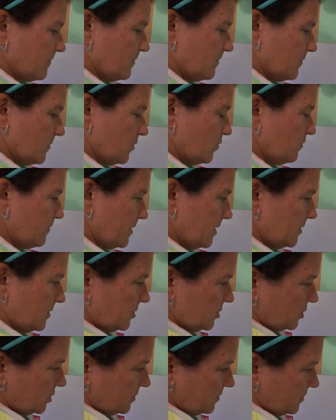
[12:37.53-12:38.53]
Too
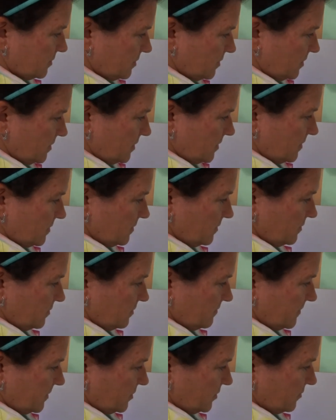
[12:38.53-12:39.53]
much
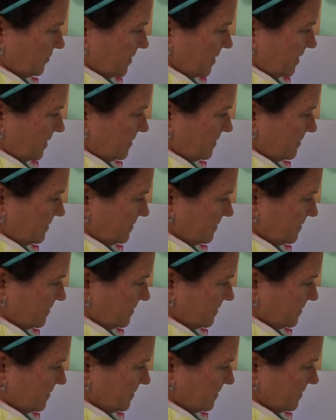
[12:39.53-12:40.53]
red.
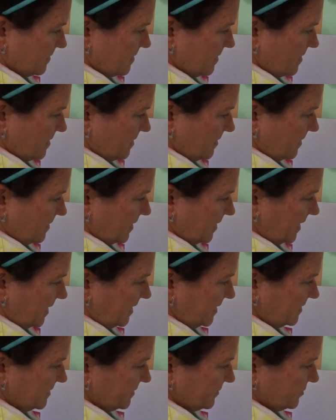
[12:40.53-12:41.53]

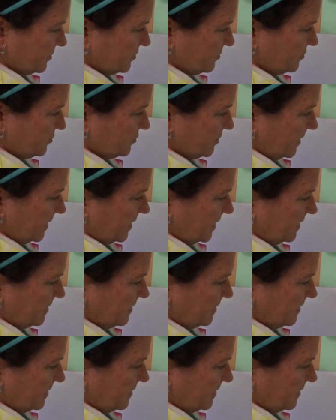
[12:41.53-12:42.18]
E's are tricky to